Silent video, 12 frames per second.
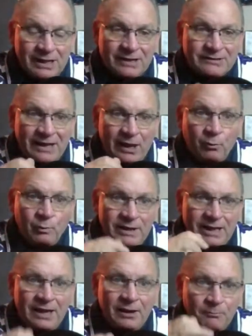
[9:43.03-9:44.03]
That's how we
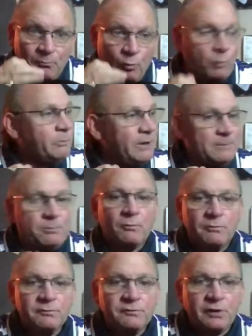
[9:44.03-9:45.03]
help more people.
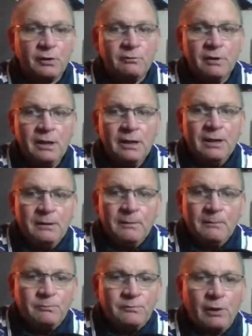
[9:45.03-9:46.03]
So
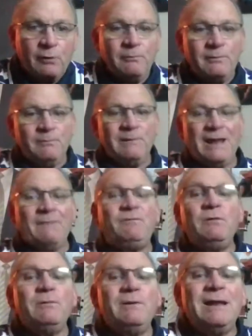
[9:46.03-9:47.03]
if
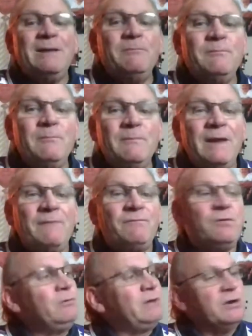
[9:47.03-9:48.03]
you
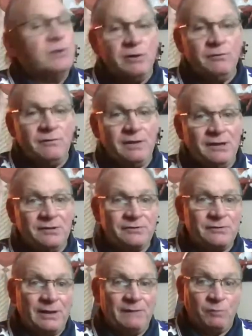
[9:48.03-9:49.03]
can do
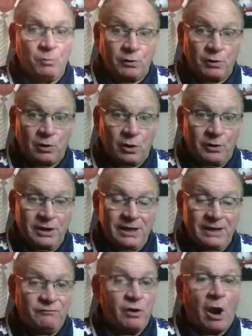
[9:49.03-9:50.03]
this, if you want to learn
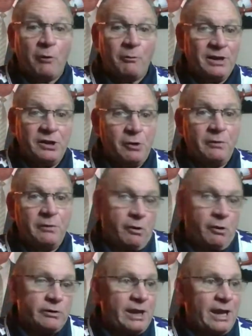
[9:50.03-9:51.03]
it, if you already know it,
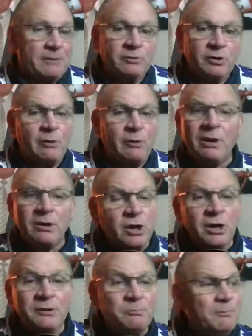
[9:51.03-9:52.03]
go, okay, I'm doing it. We're
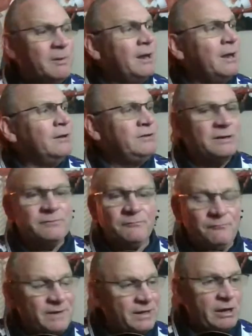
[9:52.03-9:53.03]
good. Just
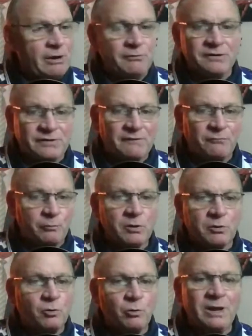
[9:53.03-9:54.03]
video yourself
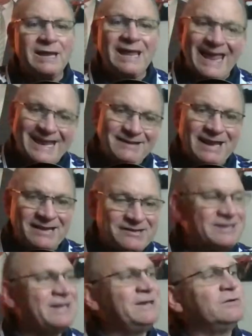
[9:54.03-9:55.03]
real quick and
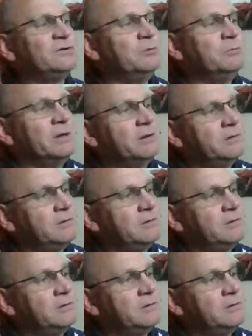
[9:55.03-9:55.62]
send it to me.